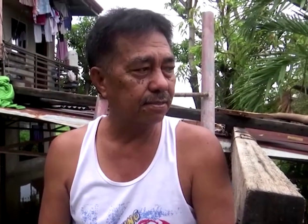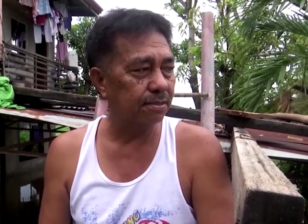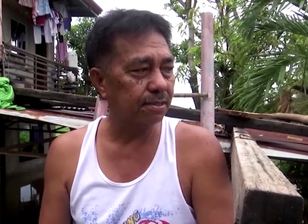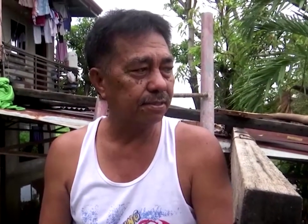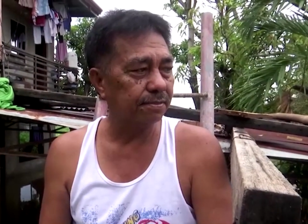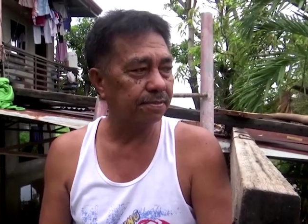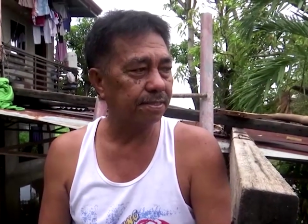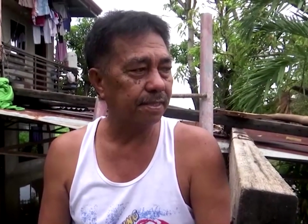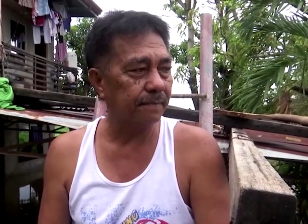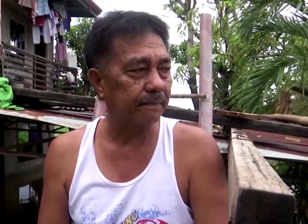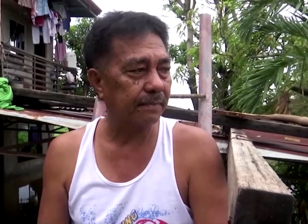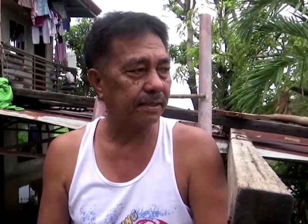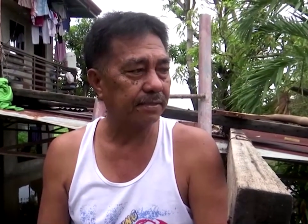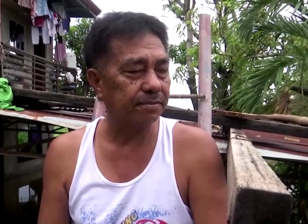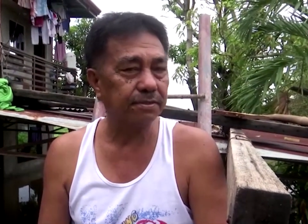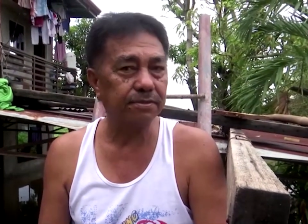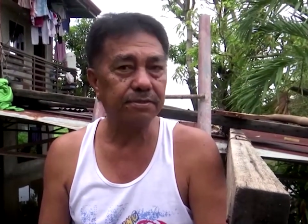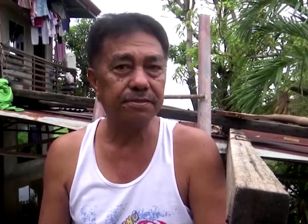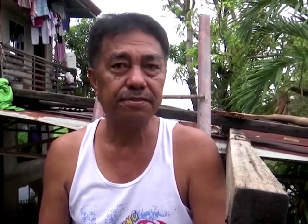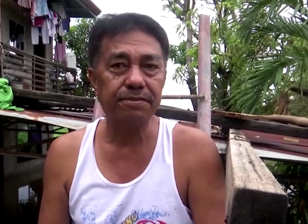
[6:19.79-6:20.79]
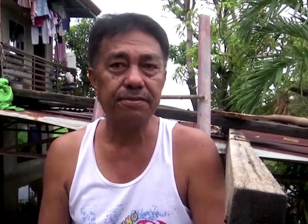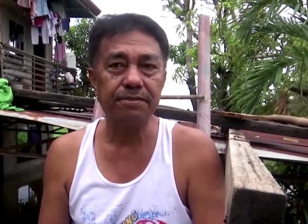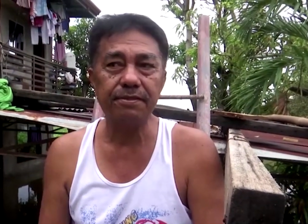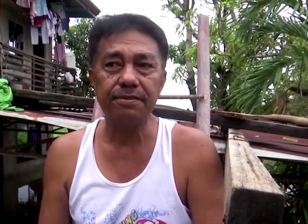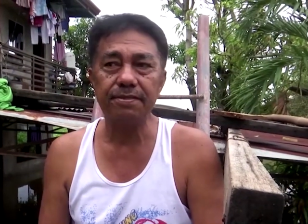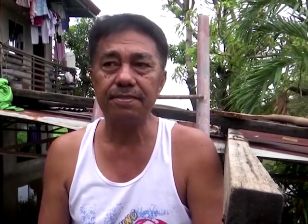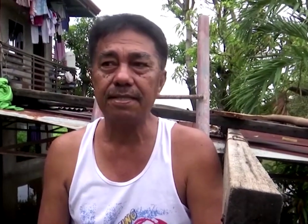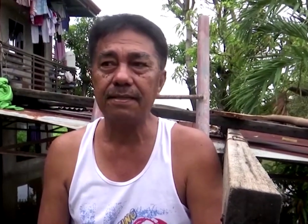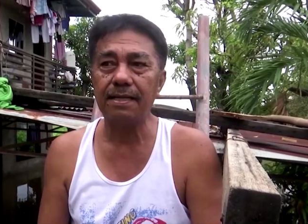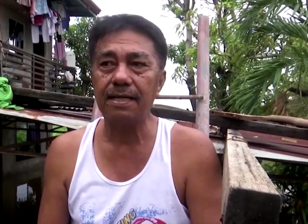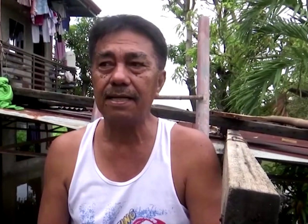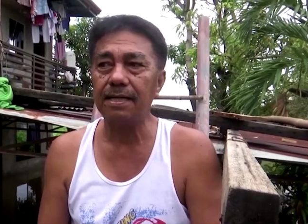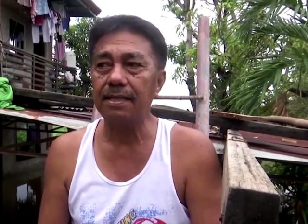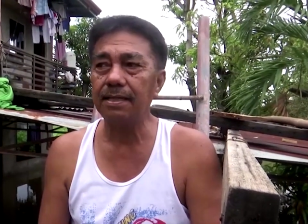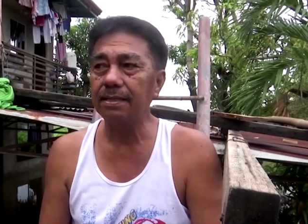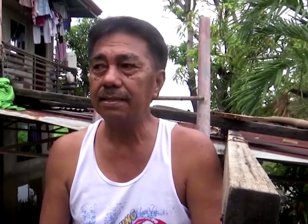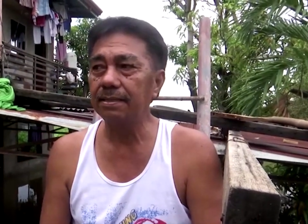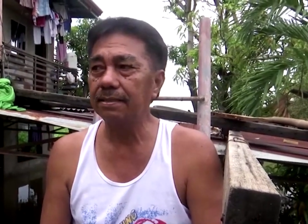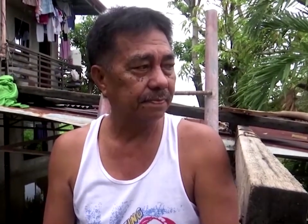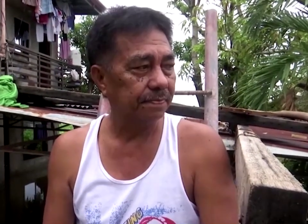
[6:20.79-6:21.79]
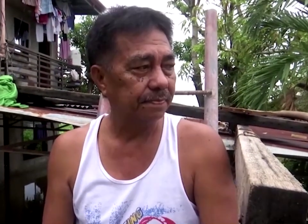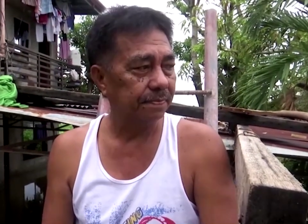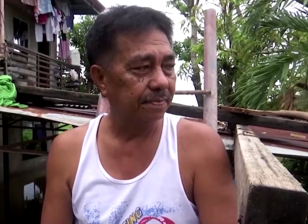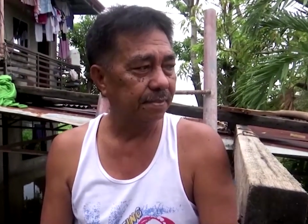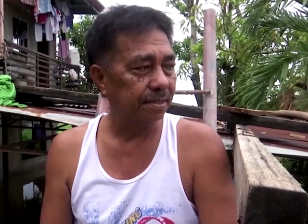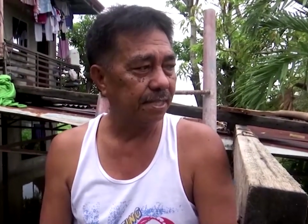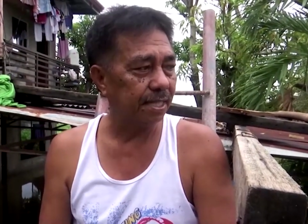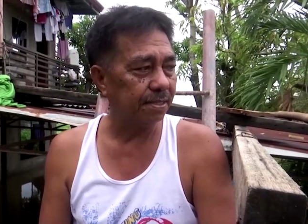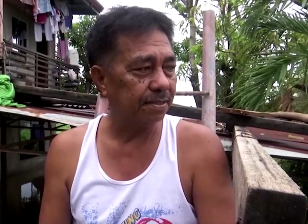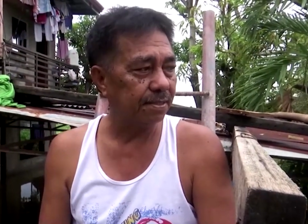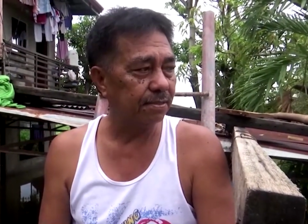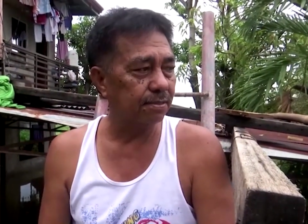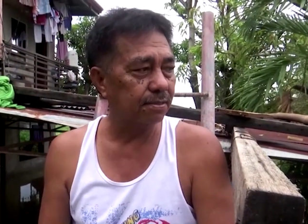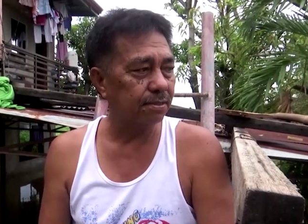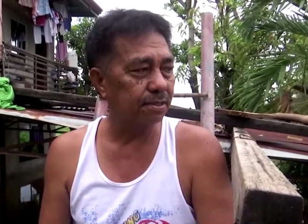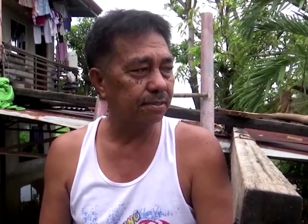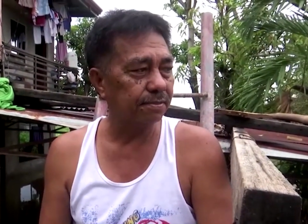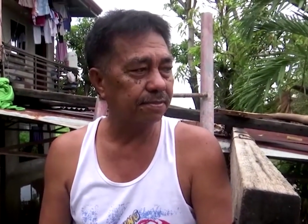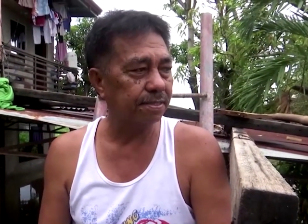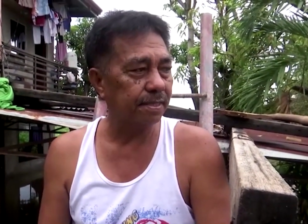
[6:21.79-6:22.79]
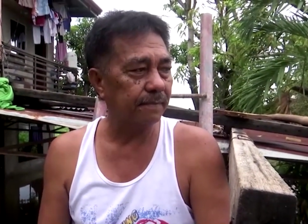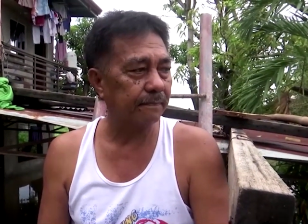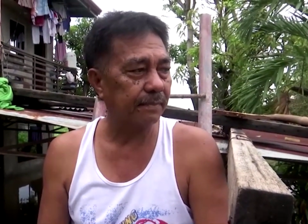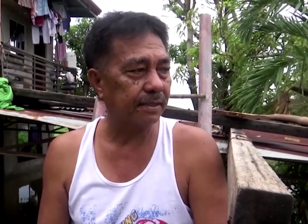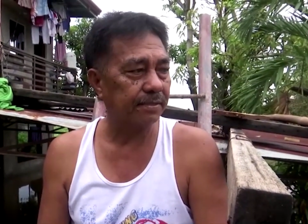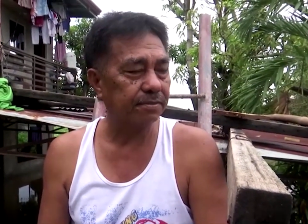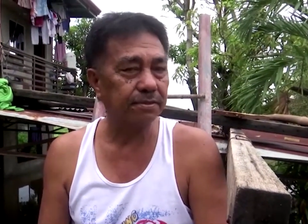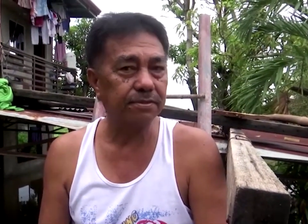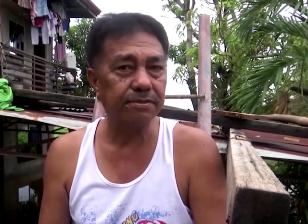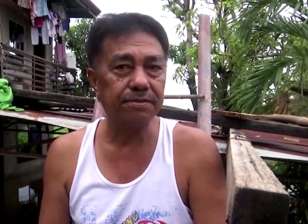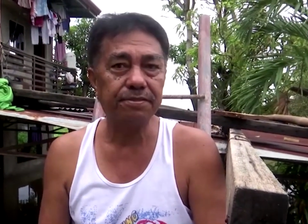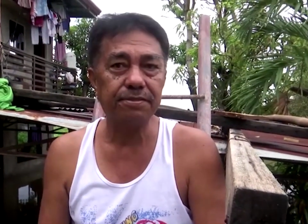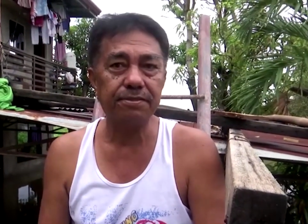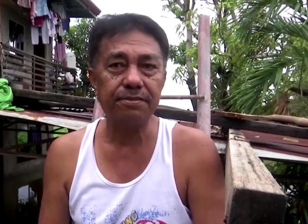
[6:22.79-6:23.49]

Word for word: and the southwest monsoon and the non-stop rains that came about.